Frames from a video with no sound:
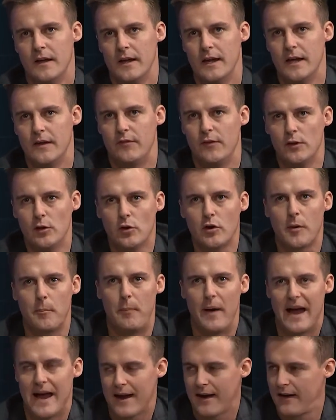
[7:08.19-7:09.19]
if you look
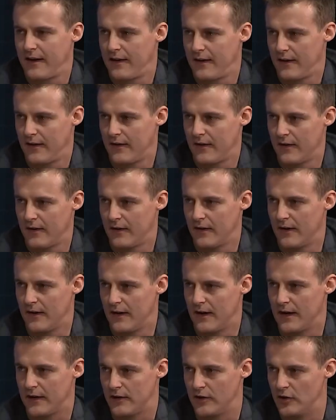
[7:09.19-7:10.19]
back
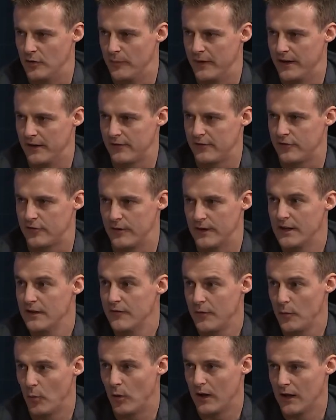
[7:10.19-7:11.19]
at human history,
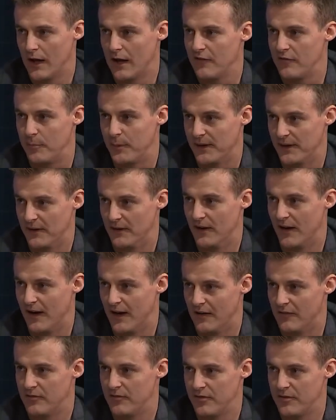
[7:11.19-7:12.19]
even while I've been
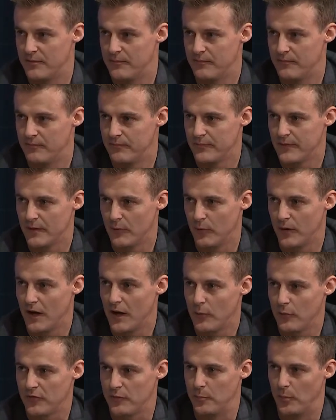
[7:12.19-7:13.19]
alive, when I
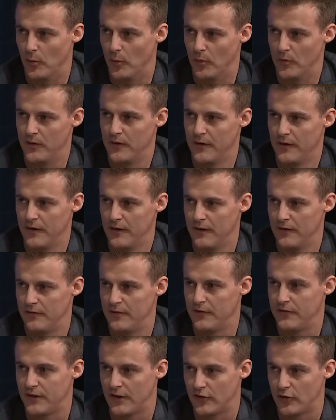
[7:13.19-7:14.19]
was born,
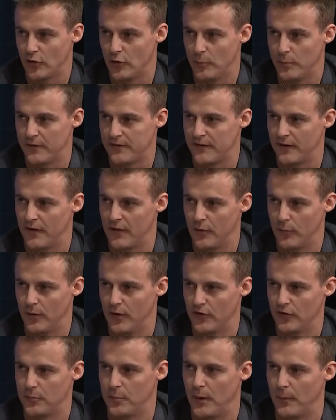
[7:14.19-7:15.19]
52% of the
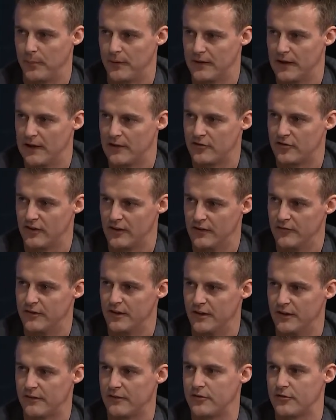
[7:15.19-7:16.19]
world's population lived
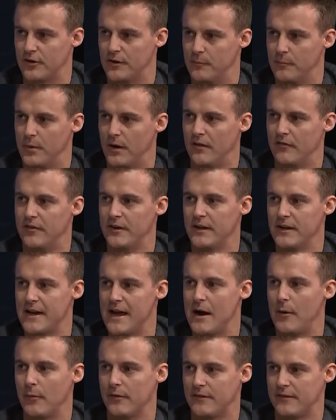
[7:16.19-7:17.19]
in extreme poverty.
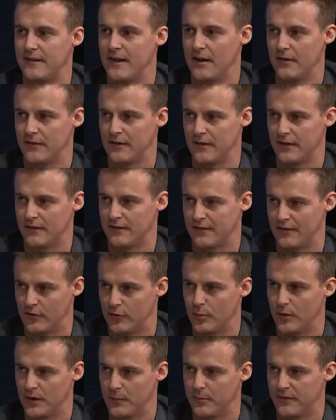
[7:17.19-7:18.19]
Now it's down to less than
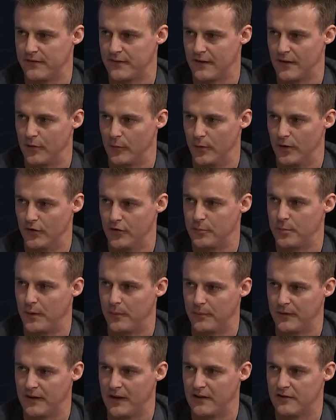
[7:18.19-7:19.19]
20% of the world's
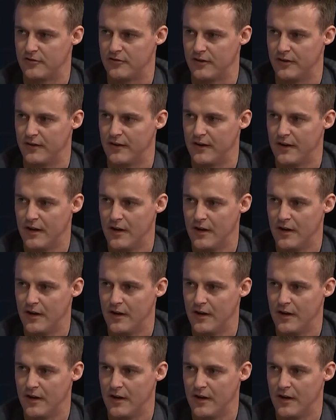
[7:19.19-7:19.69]
population